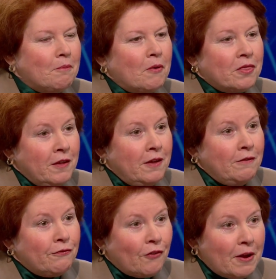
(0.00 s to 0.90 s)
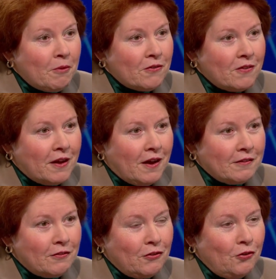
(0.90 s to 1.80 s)
but the framers of the
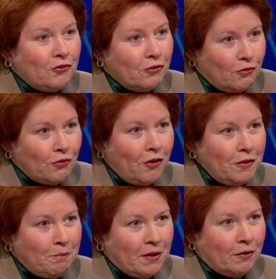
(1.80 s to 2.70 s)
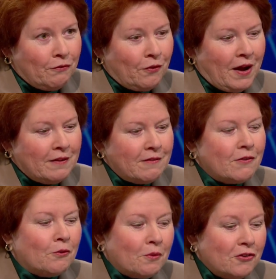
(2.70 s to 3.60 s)
Constitution saw the Bill of
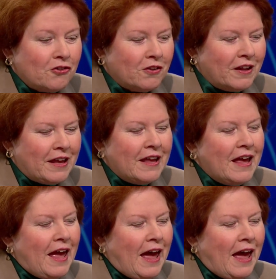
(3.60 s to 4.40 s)
Rights originally